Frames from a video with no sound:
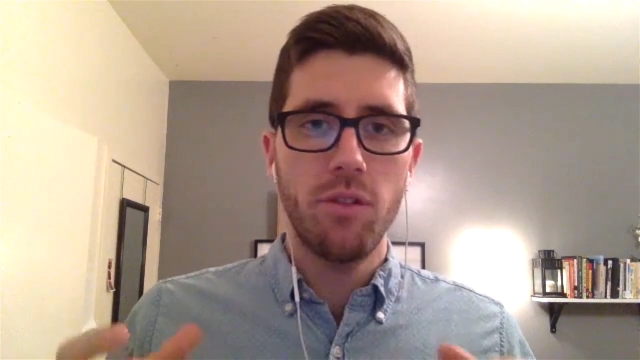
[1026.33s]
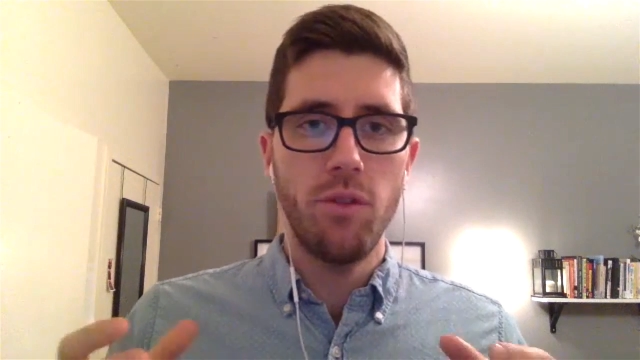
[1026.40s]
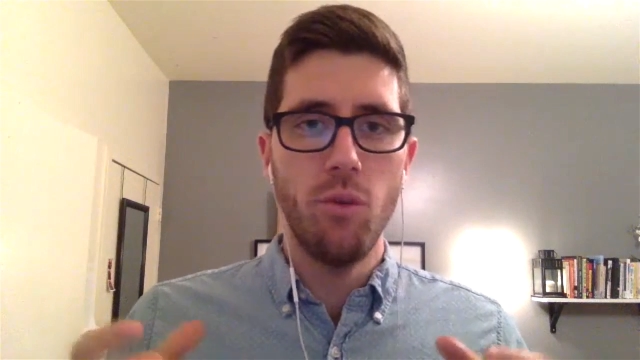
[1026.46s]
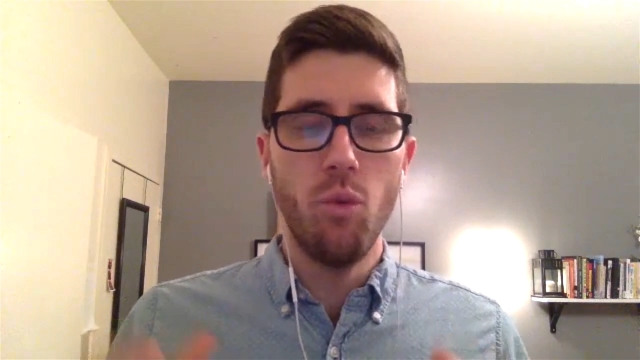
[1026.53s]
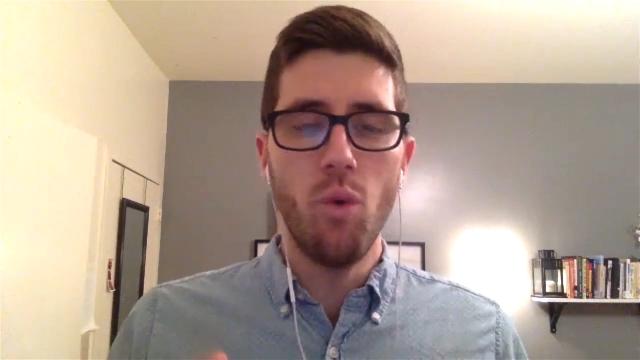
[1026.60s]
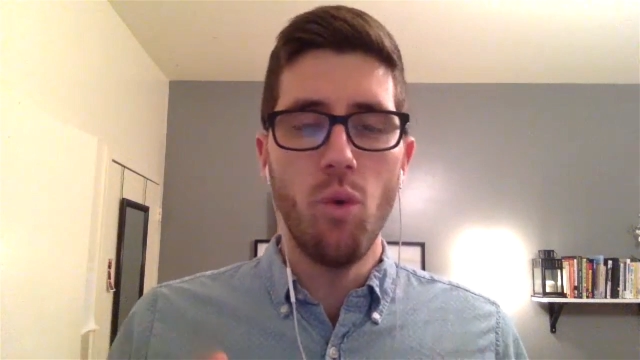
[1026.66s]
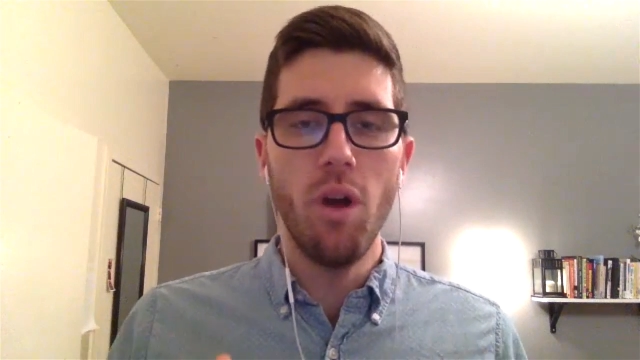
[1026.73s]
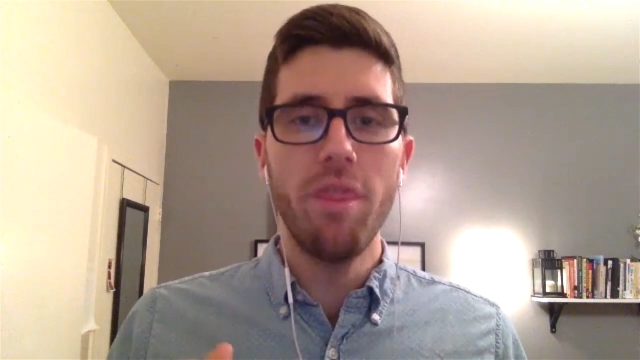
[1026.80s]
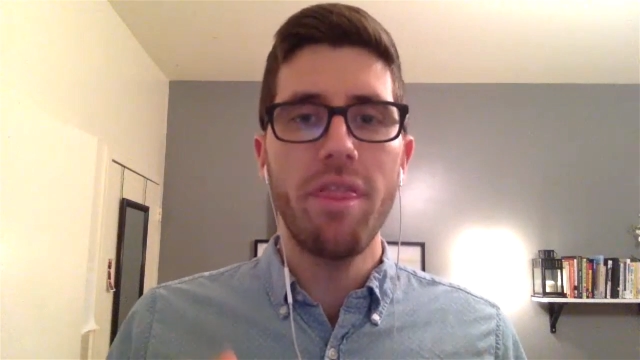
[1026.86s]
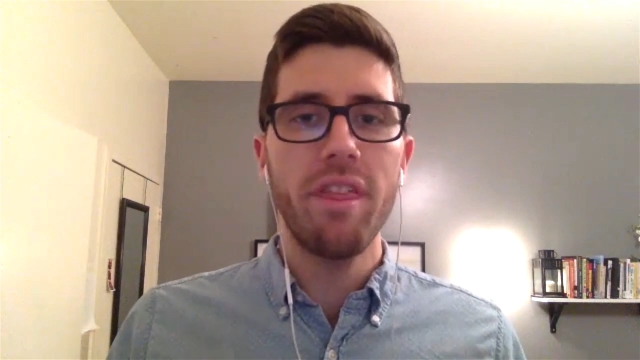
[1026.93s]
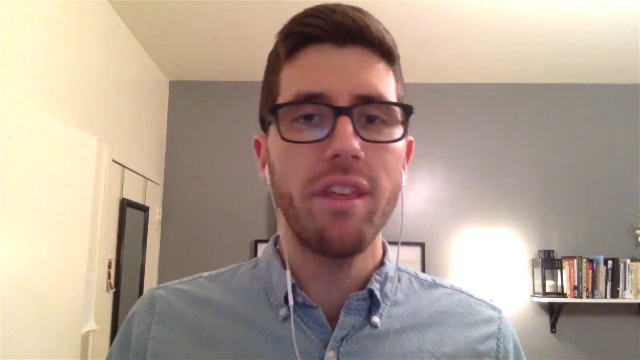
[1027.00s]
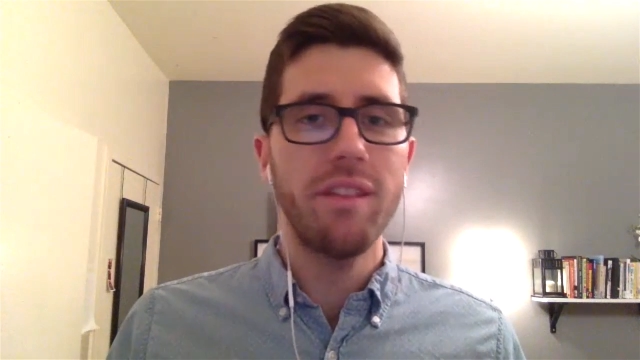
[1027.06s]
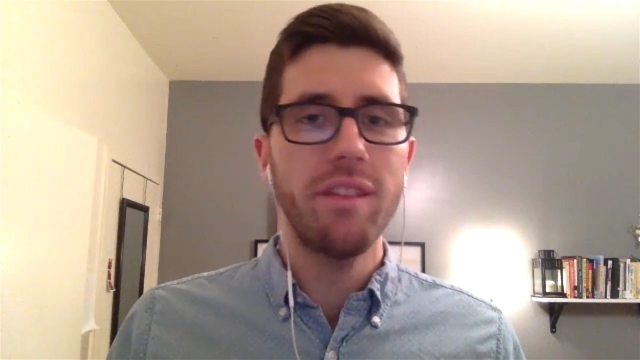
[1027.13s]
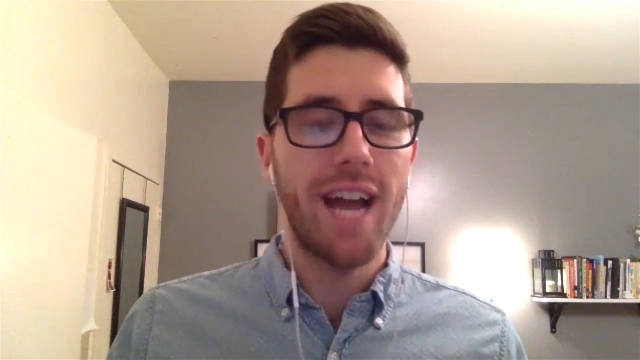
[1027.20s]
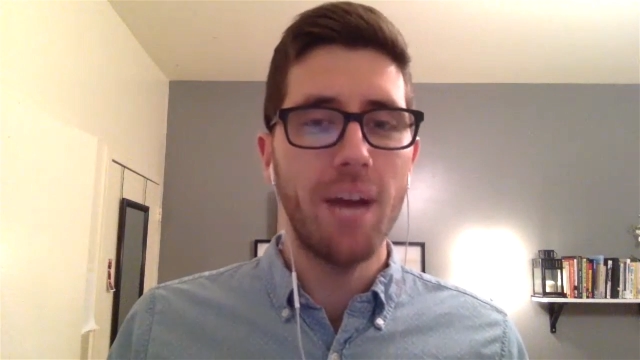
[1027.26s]
the one
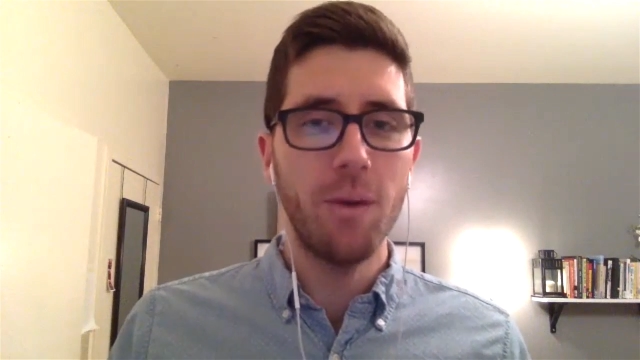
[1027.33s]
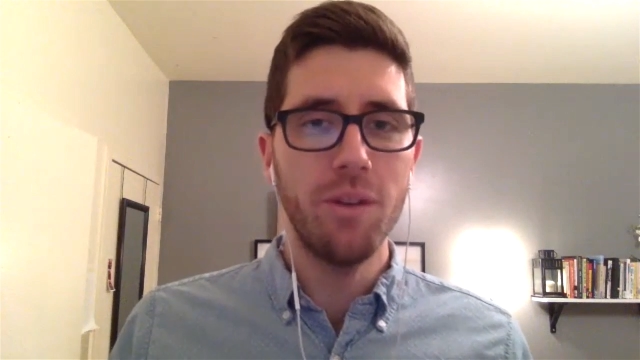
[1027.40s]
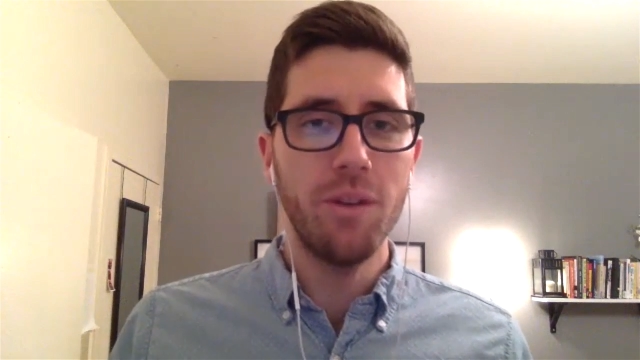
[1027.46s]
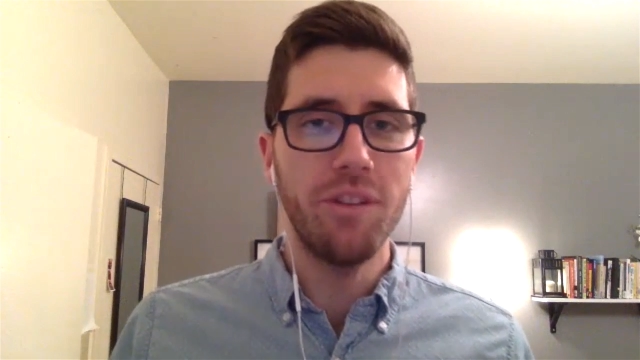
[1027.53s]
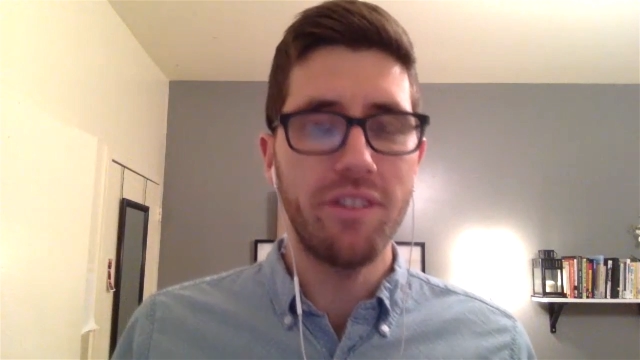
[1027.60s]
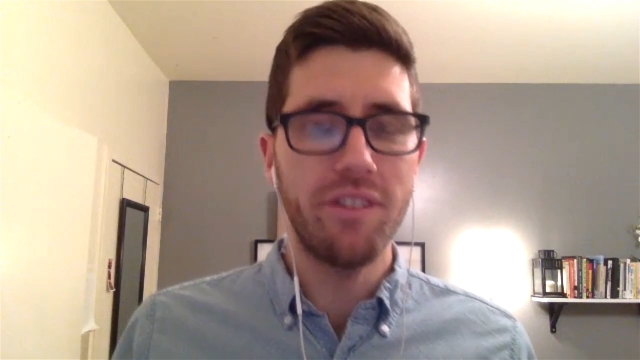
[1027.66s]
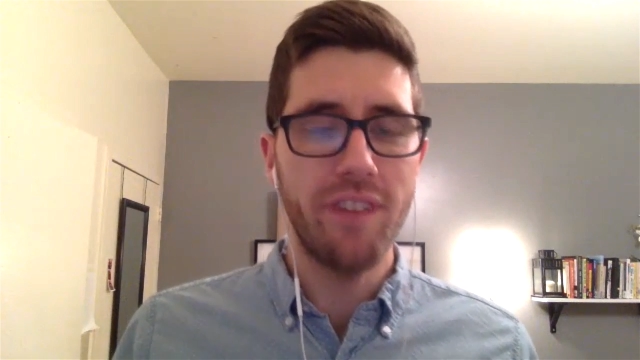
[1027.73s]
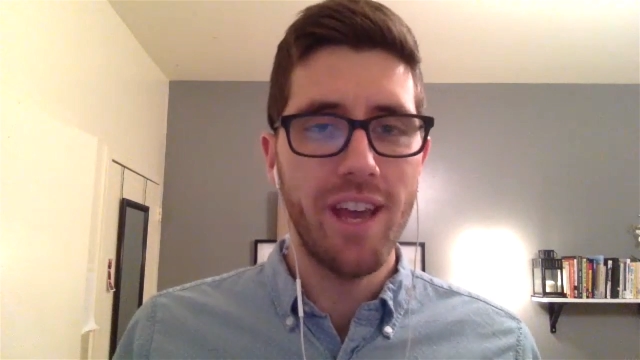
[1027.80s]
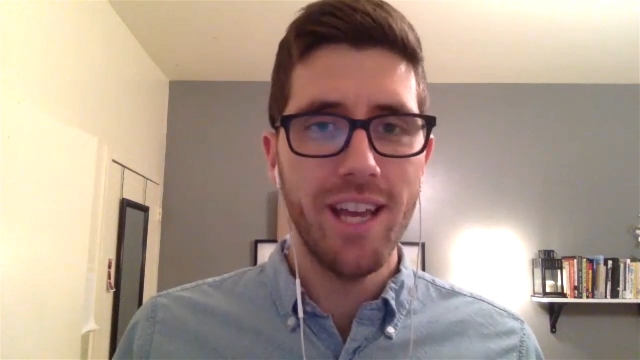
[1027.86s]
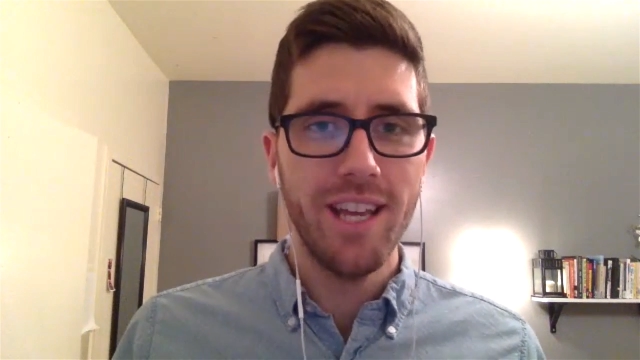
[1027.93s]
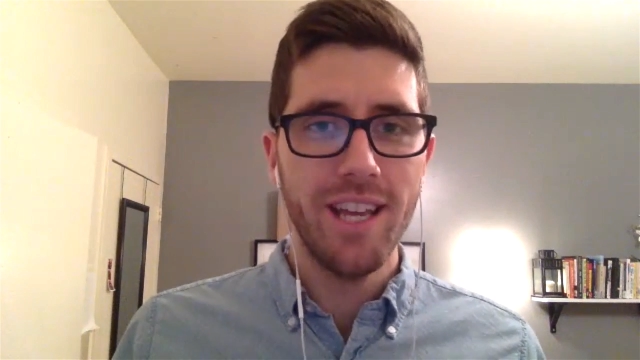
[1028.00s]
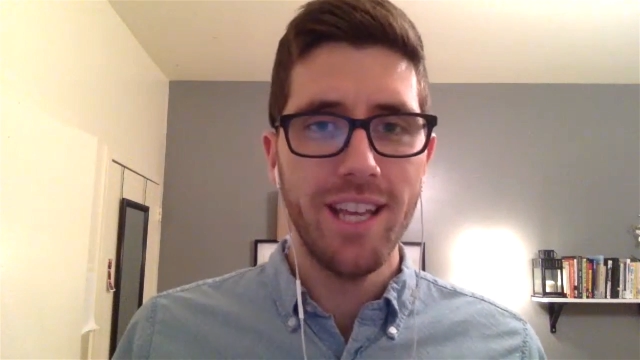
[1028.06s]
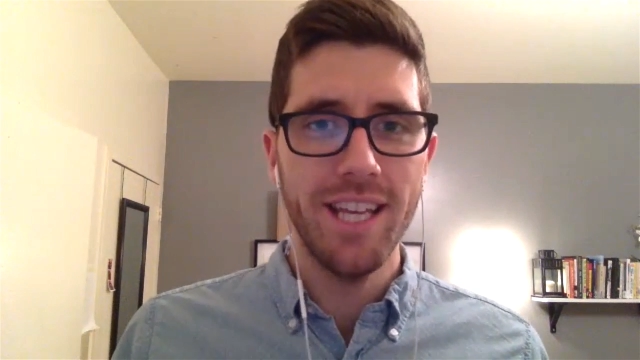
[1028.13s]
thing that I would say